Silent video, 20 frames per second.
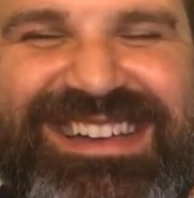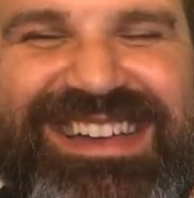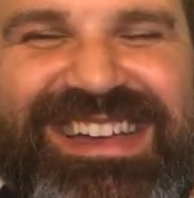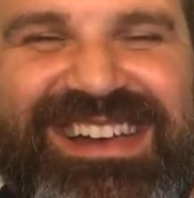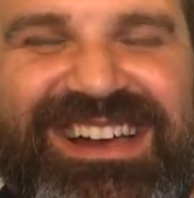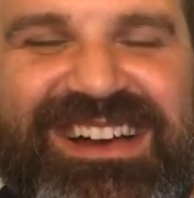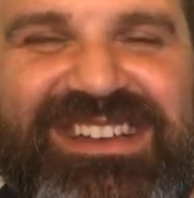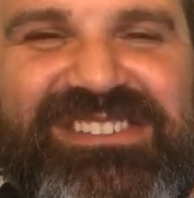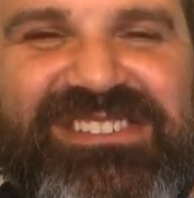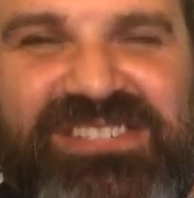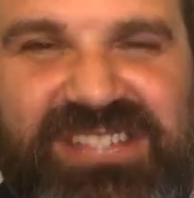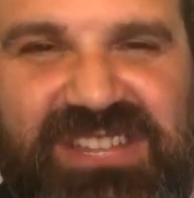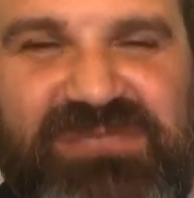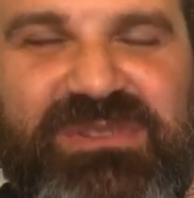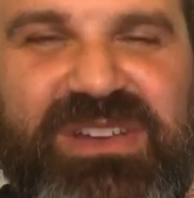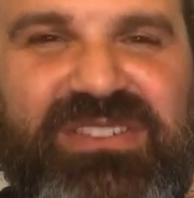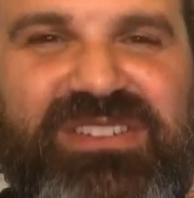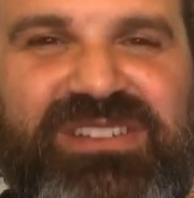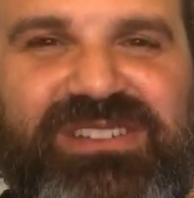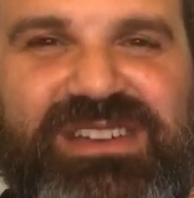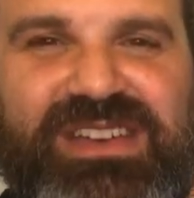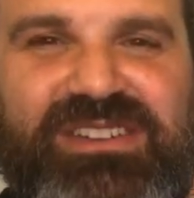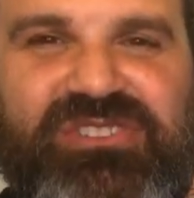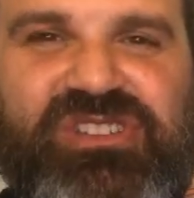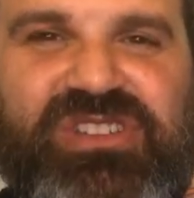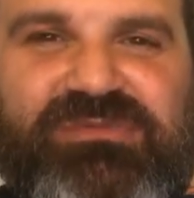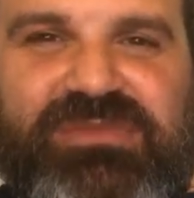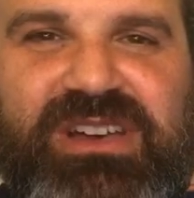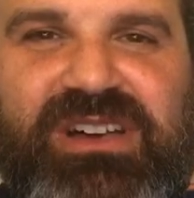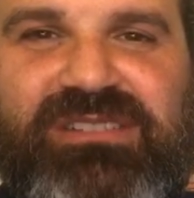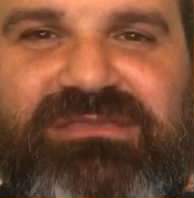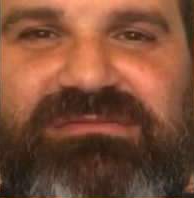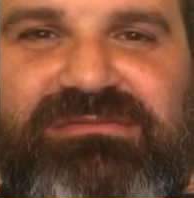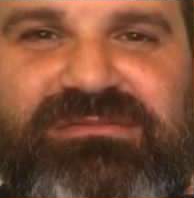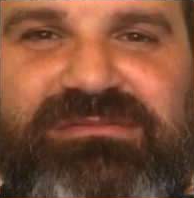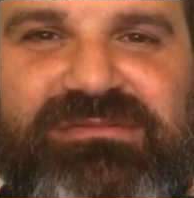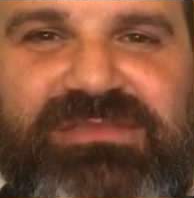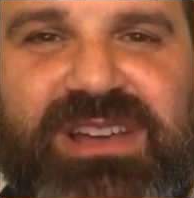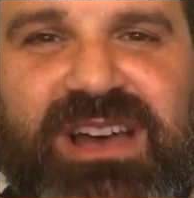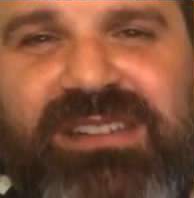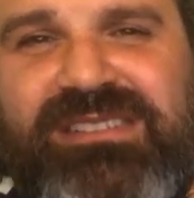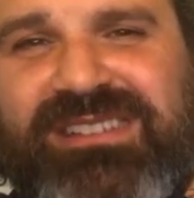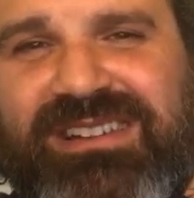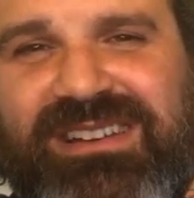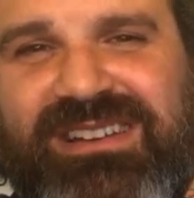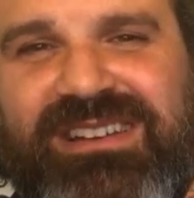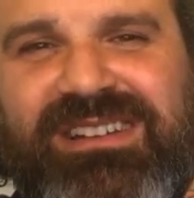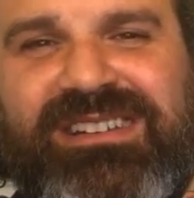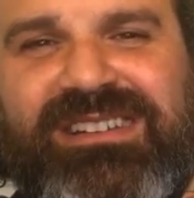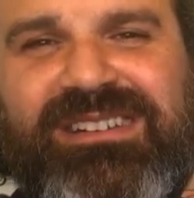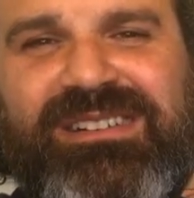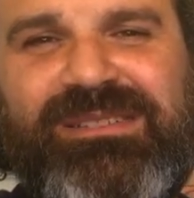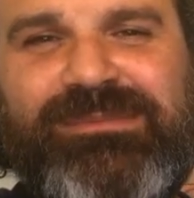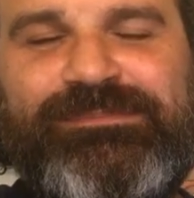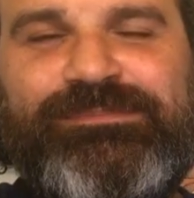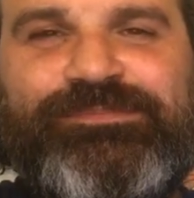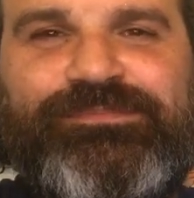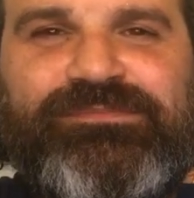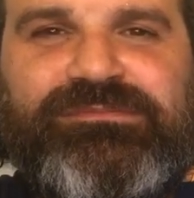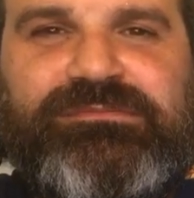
uh, stichmethod at gmail.com.